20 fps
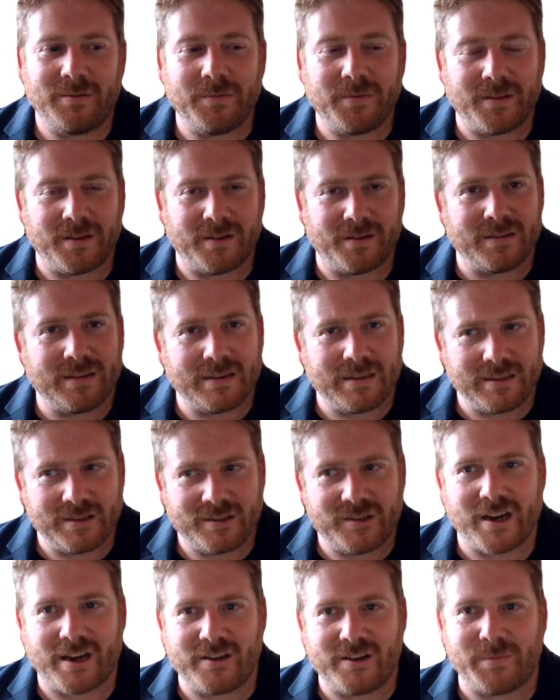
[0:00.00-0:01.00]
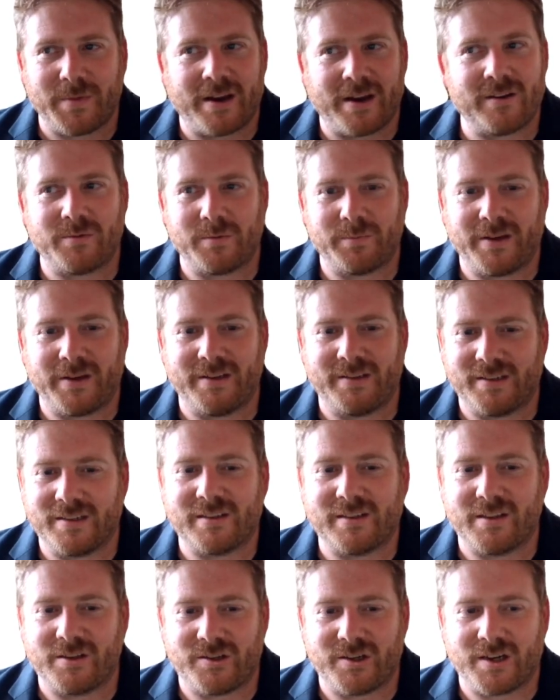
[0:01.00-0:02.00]
The change management piece
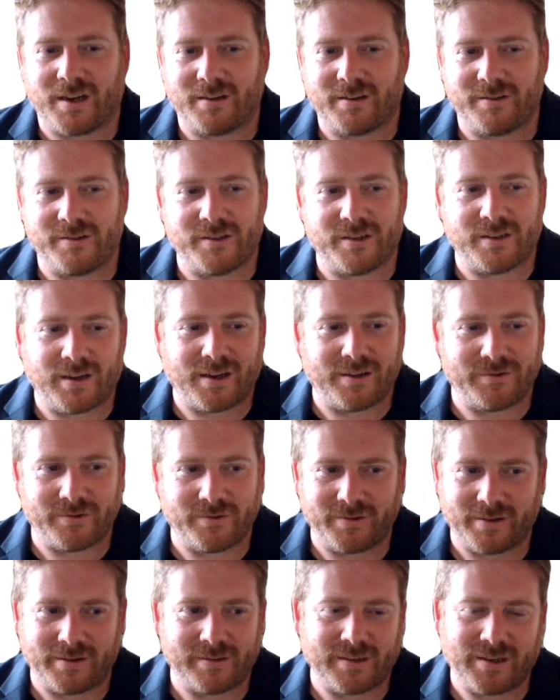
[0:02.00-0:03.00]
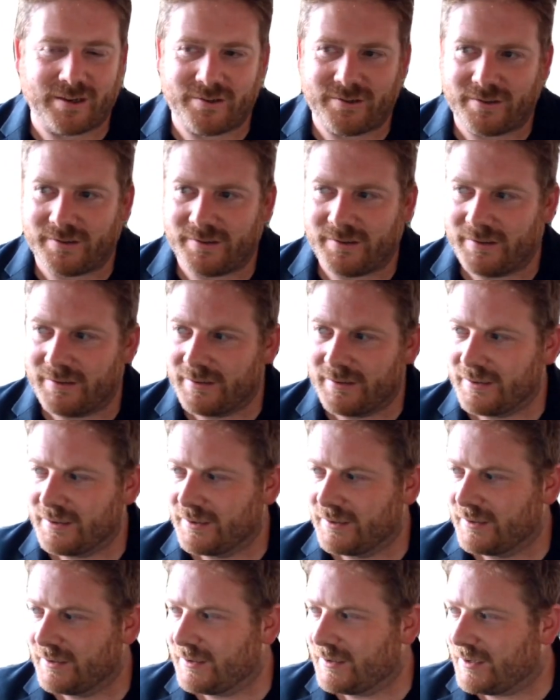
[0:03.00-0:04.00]
is the challenge in large organizations.
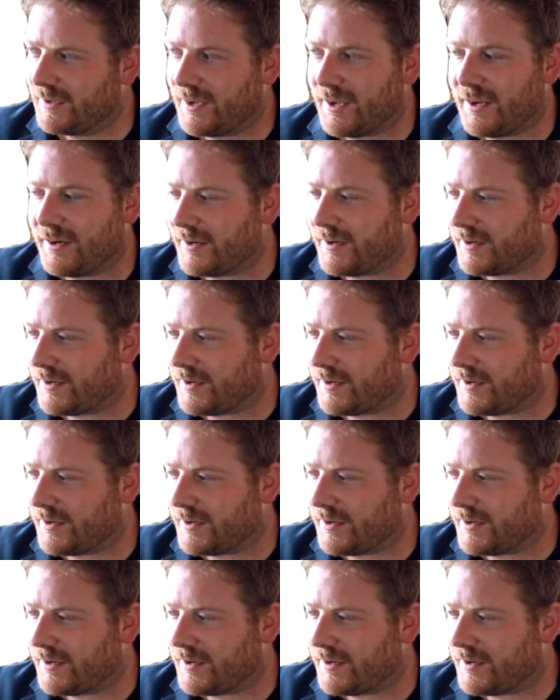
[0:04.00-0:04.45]
And